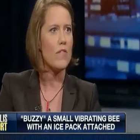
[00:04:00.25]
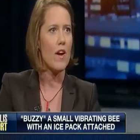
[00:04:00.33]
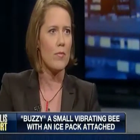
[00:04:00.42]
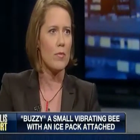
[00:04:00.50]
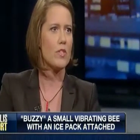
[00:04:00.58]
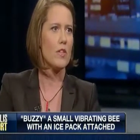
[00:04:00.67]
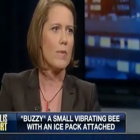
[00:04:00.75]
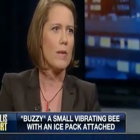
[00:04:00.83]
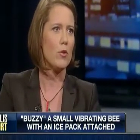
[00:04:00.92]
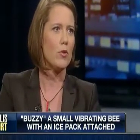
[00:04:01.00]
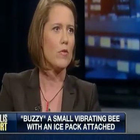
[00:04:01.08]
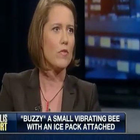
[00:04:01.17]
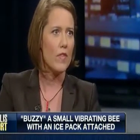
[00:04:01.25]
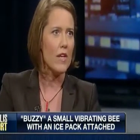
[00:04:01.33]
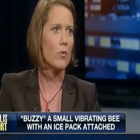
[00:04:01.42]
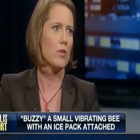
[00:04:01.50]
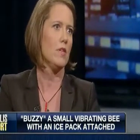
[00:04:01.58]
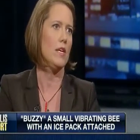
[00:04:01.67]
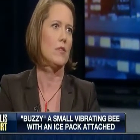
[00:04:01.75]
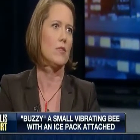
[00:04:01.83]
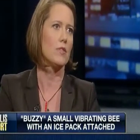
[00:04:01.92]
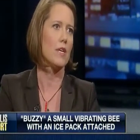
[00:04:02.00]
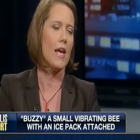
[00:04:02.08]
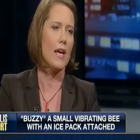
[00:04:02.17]
3 to 5% of people who faint with
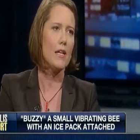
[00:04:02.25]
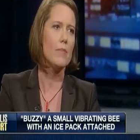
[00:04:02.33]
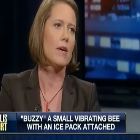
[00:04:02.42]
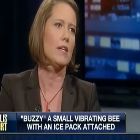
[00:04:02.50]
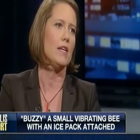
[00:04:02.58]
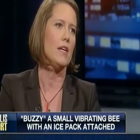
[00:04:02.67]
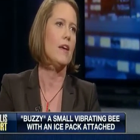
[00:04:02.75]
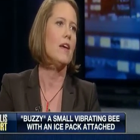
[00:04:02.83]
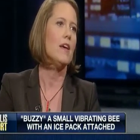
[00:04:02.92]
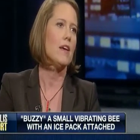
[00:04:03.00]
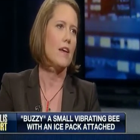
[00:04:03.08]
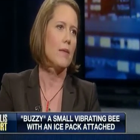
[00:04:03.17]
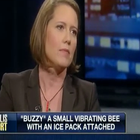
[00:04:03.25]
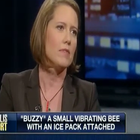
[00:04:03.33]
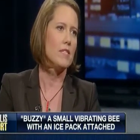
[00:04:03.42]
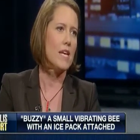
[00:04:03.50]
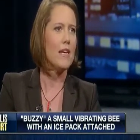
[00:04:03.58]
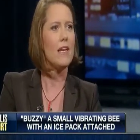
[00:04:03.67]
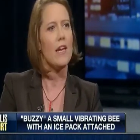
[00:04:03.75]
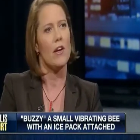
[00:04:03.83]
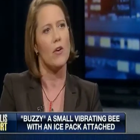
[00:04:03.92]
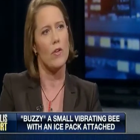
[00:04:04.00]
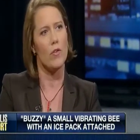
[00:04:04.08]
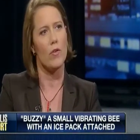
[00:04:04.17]
needles. Anybody can take
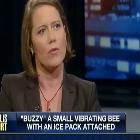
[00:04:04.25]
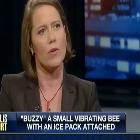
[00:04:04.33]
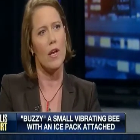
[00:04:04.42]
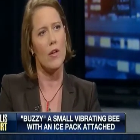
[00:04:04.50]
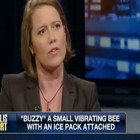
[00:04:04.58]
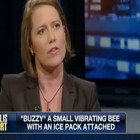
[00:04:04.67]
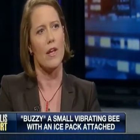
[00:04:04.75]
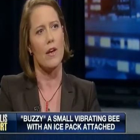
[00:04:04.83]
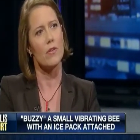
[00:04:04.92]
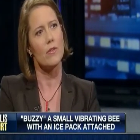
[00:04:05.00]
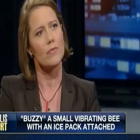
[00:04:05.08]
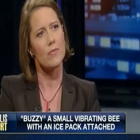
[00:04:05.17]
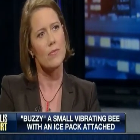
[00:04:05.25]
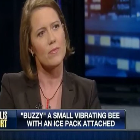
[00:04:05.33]
care of their own health now.